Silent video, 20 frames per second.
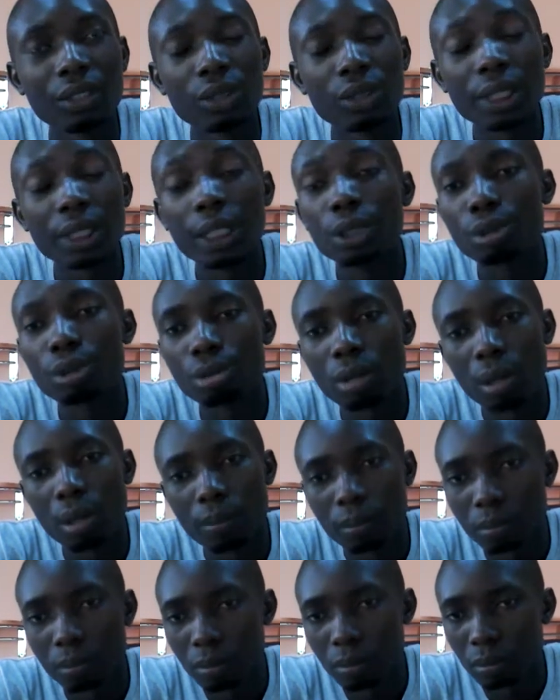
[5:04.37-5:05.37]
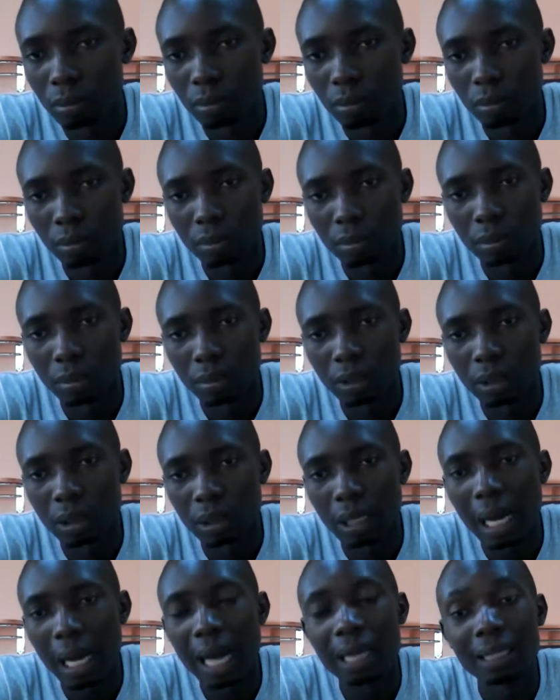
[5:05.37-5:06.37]
syndrome,
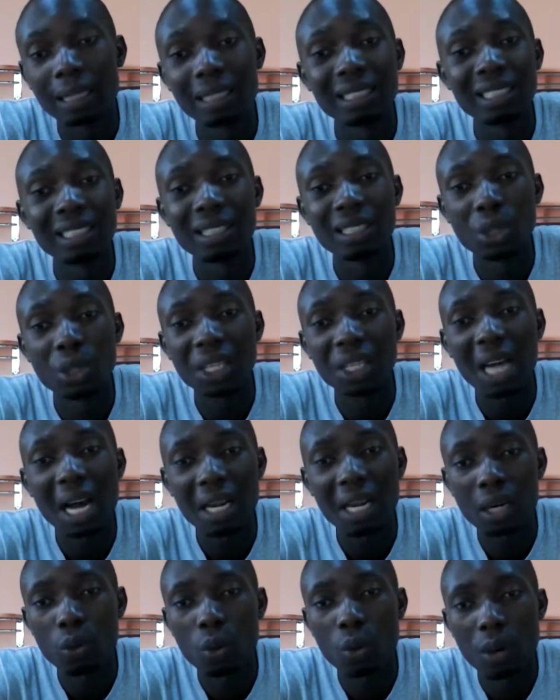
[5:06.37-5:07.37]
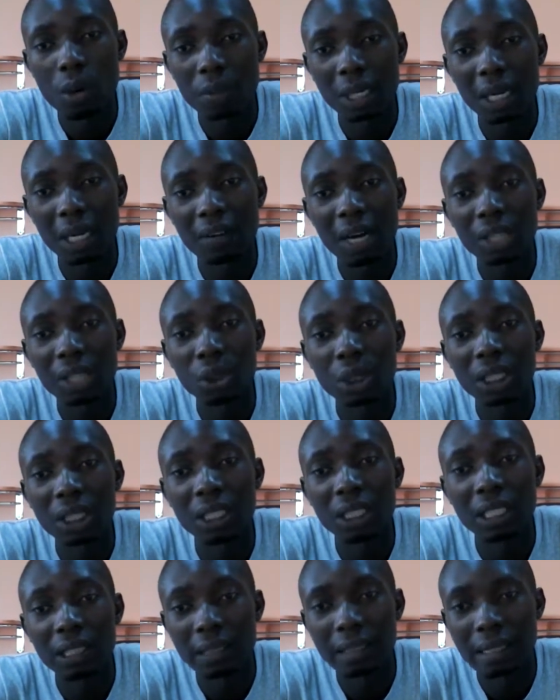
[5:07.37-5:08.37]
the canker worm that have actually
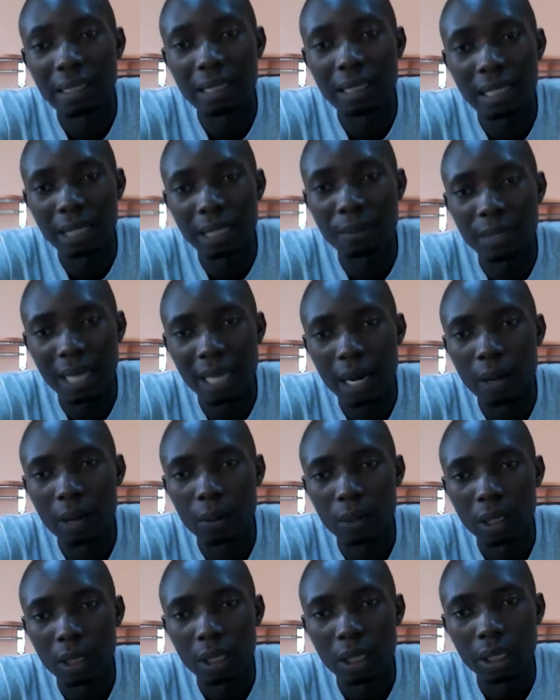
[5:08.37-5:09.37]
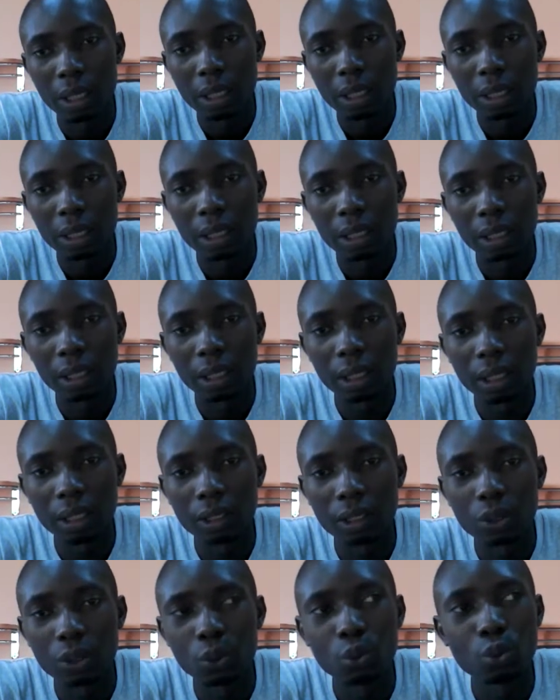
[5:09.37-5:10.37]
eaten deep down
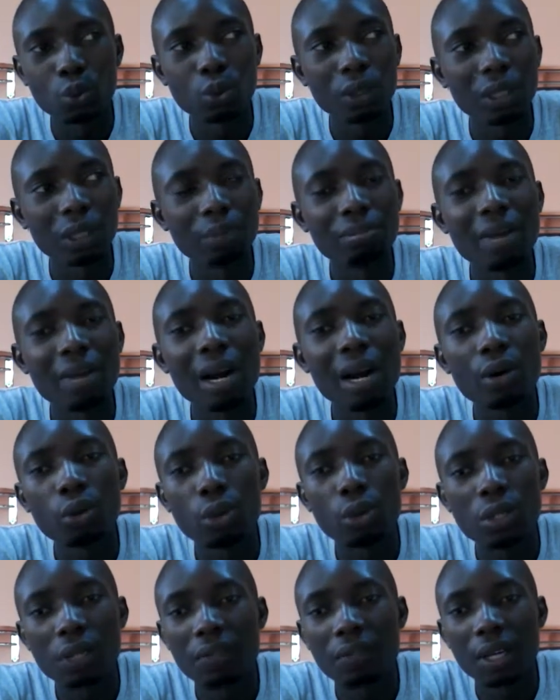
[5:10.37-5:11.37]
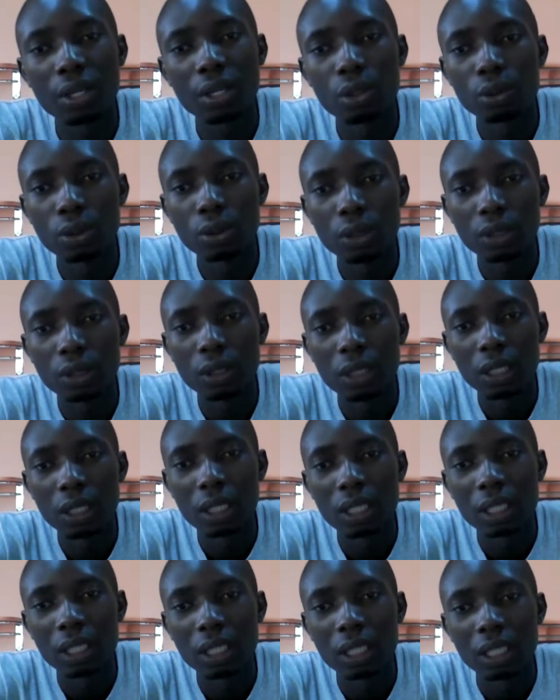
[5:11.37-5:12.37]
into the marrows of our youth.
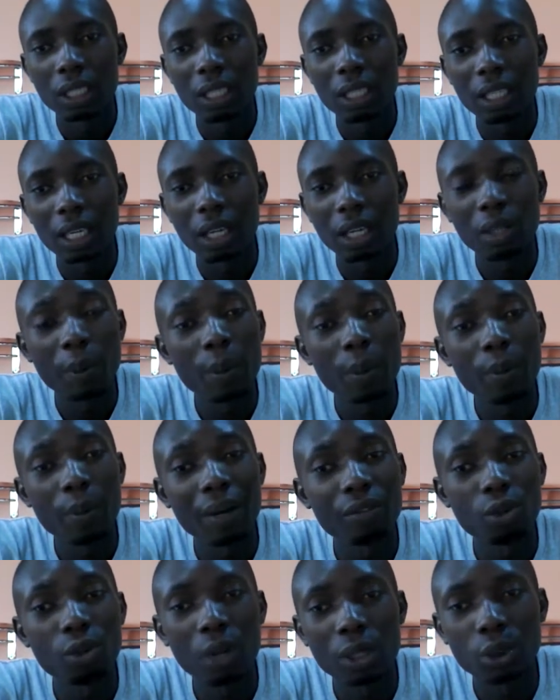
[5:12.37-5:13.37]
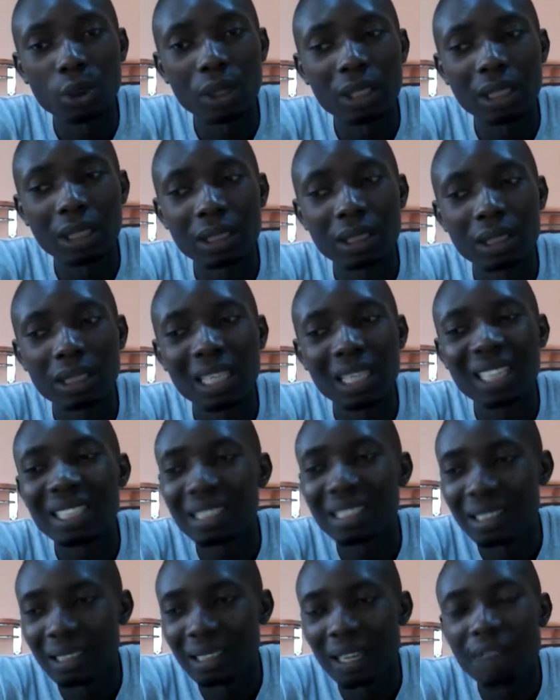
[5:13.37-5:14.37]
A lot of people have graduated. Check
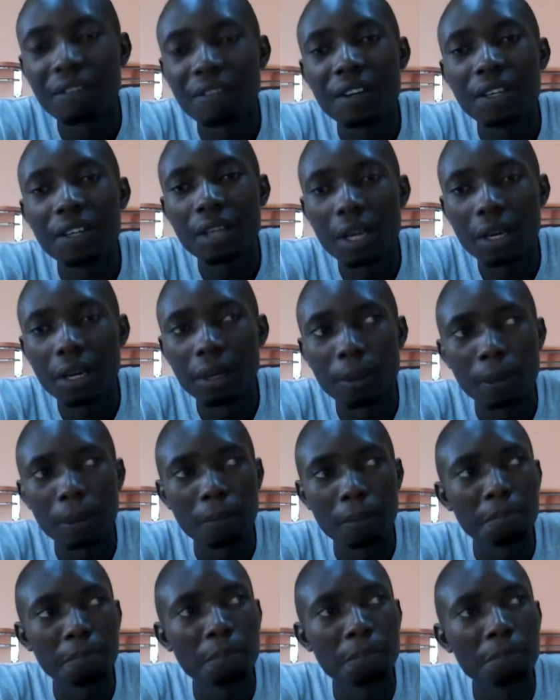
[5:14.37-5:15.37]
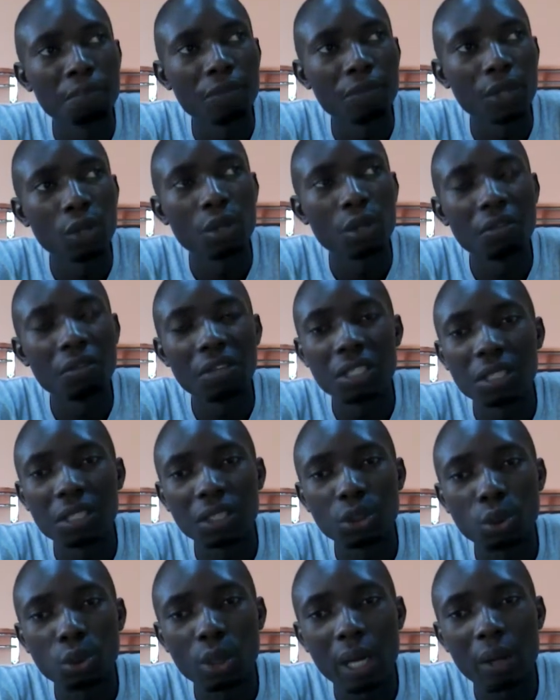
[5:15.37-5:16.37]
it, every year
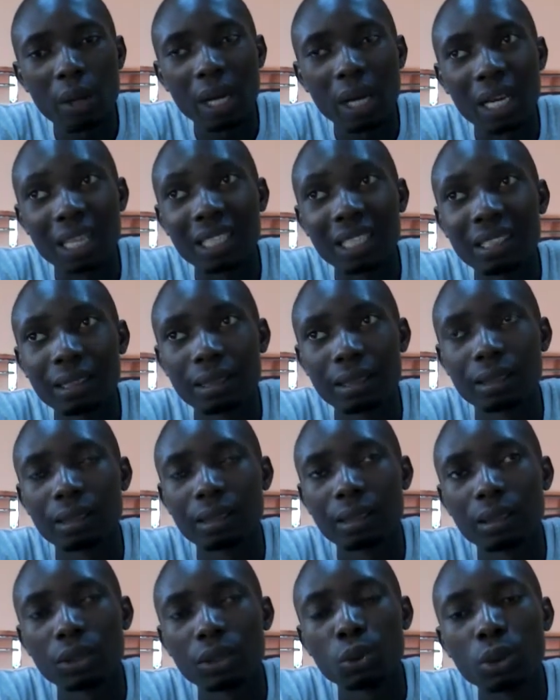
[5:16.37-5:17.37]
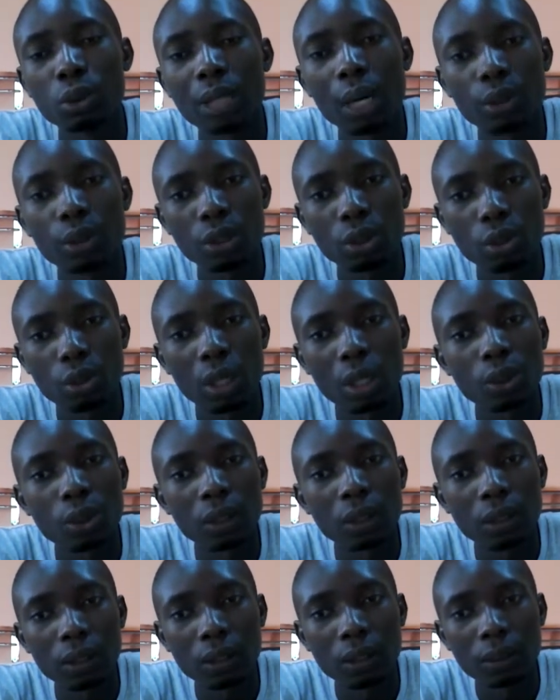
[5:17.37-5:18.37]
universities roll out at least 2,000 graduates